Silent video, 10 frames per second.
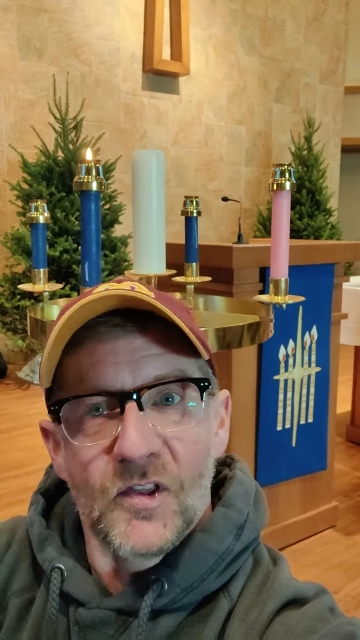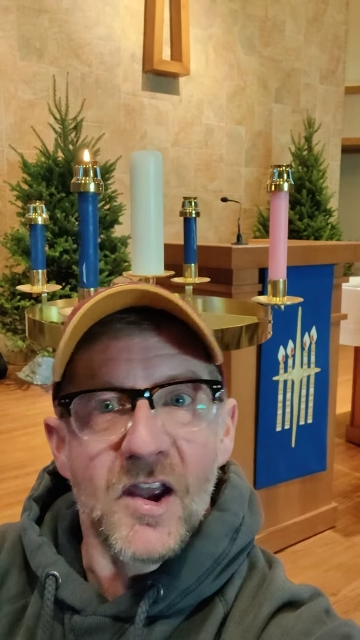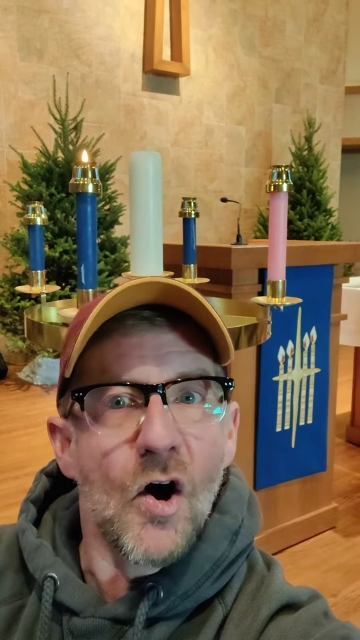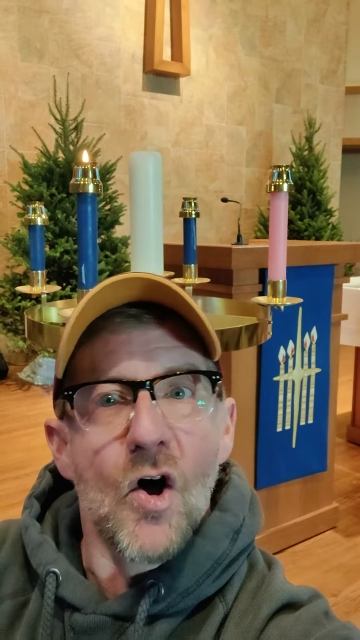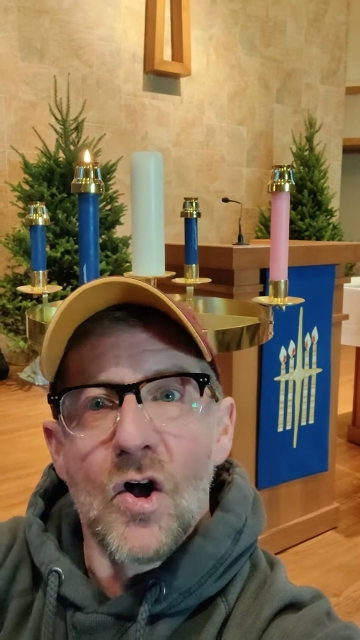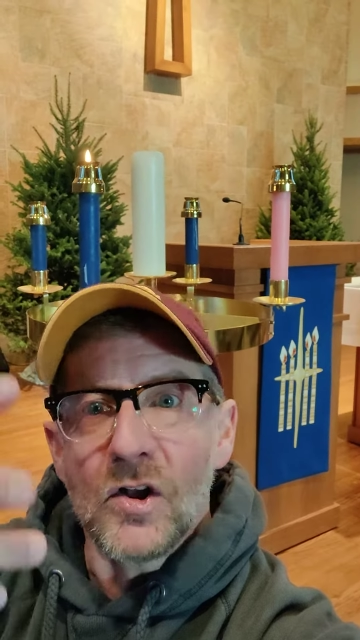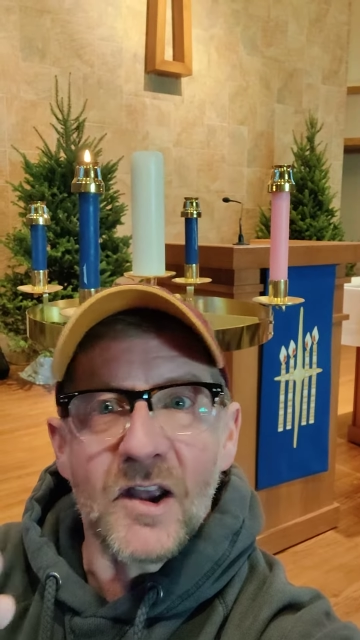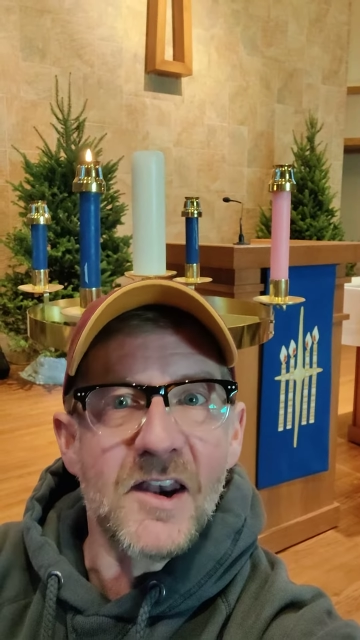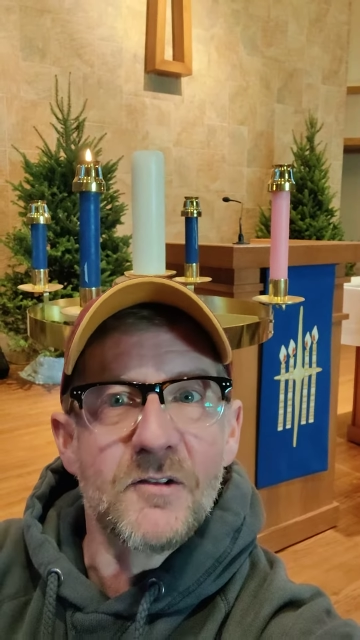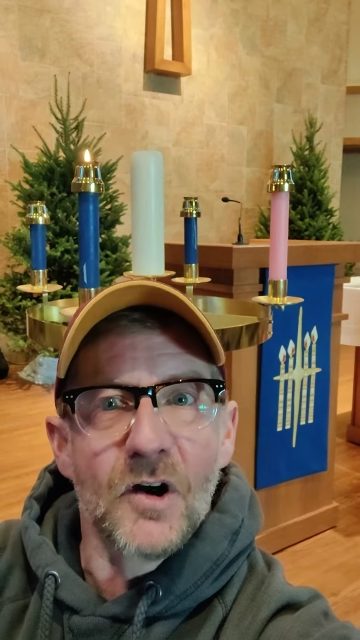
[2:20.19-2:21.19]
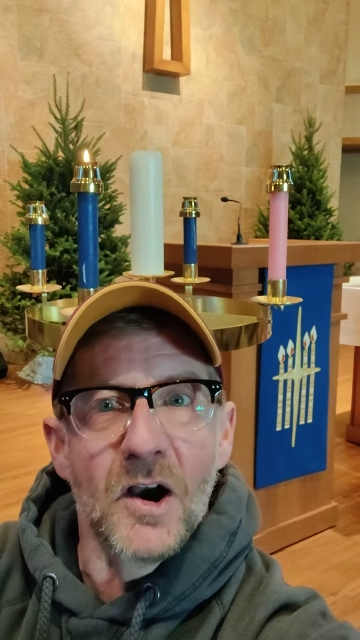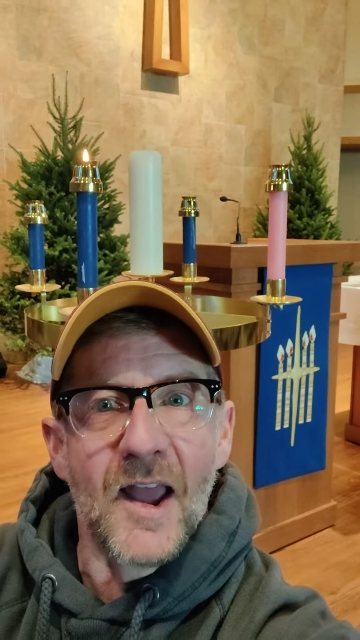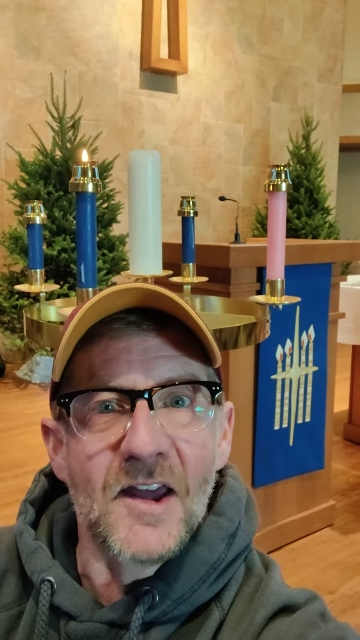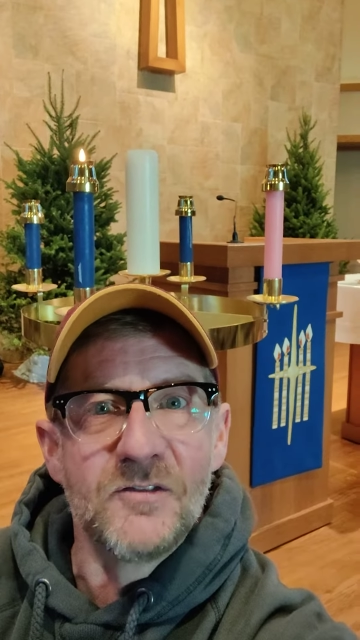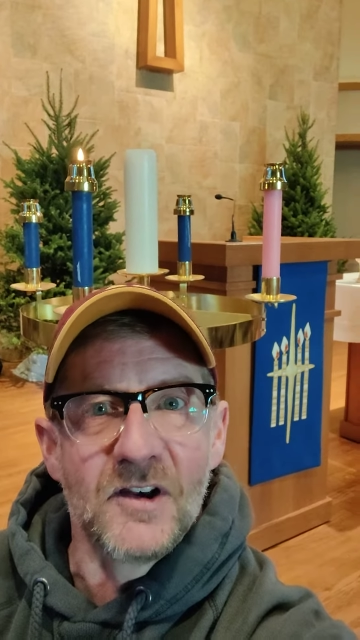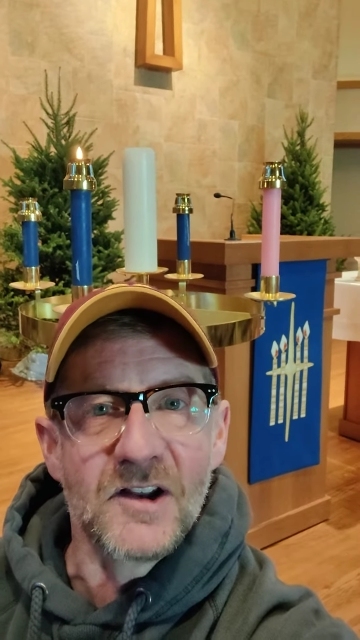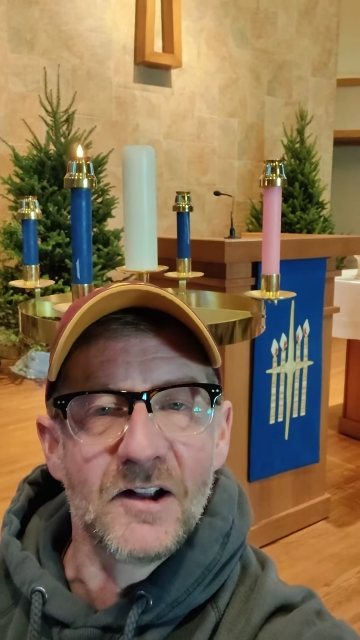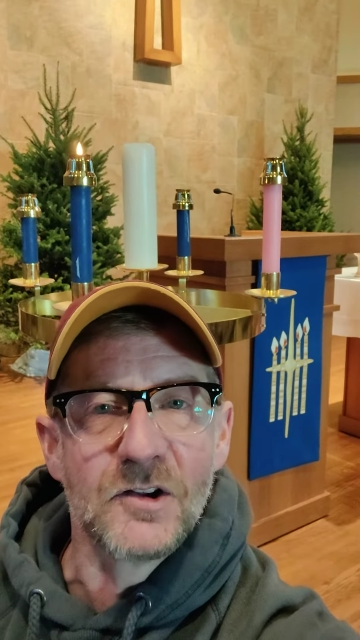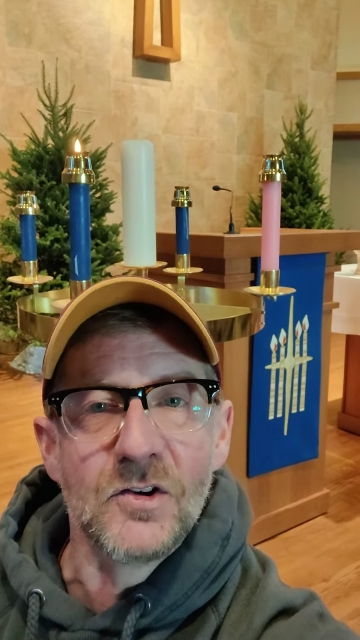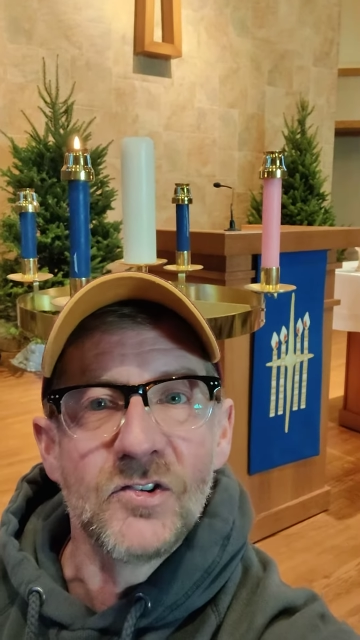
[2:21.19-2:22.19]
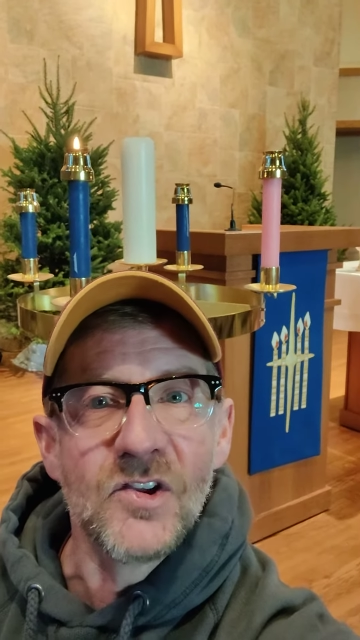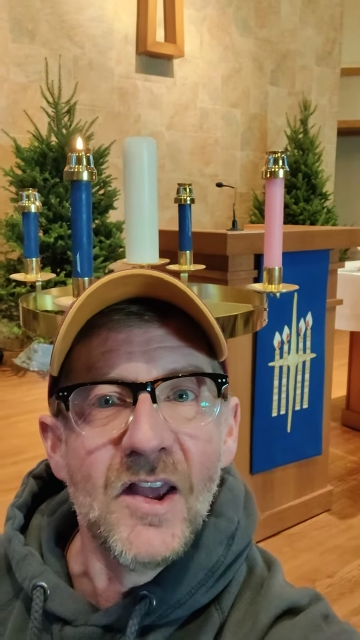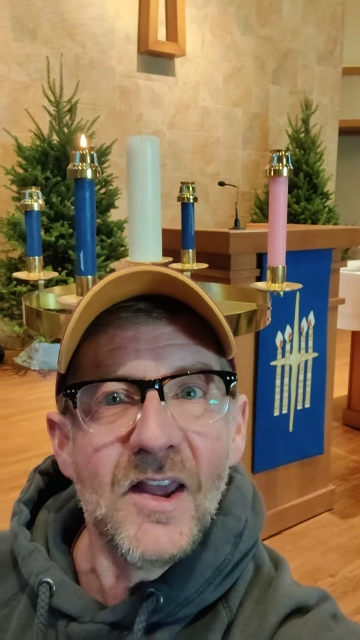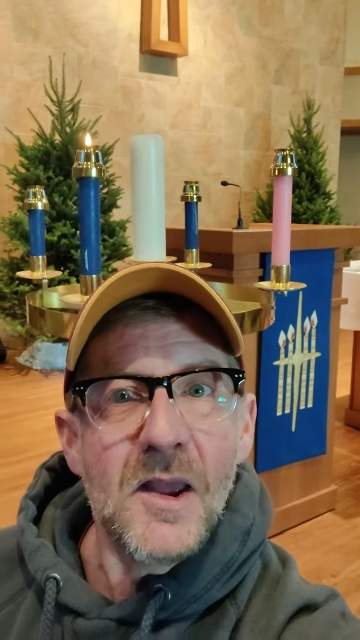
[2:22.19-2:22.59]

They all kind of are Advent colors.